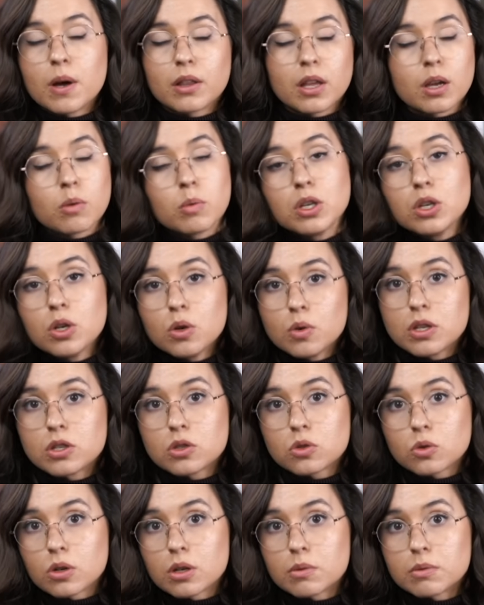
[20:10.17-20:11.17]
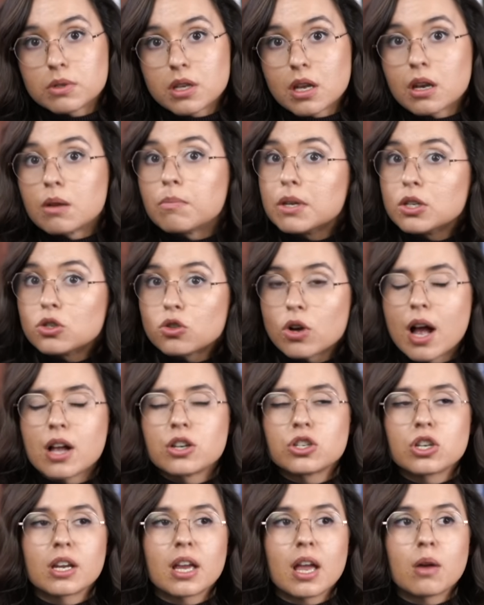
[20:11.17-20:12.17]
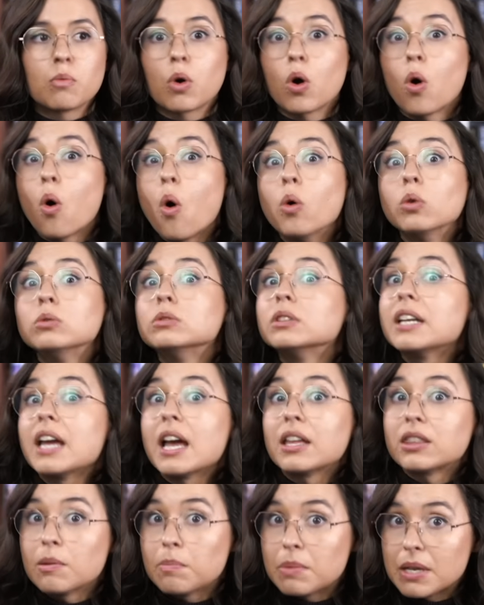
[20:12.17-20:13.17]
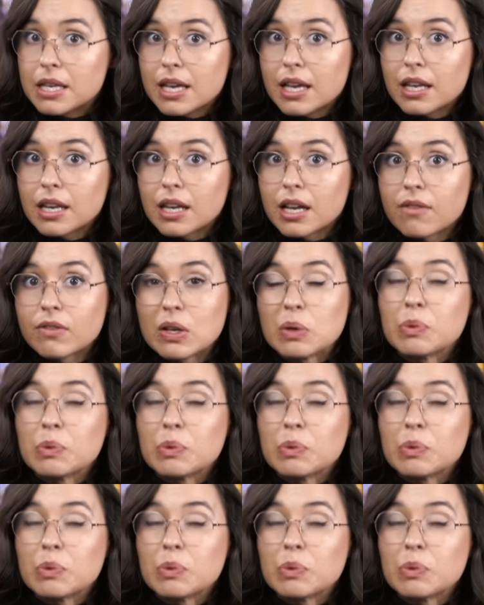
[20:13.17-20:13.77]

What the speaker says: Like, we knew his story was going to be tragic, and we're only at the beginning of it.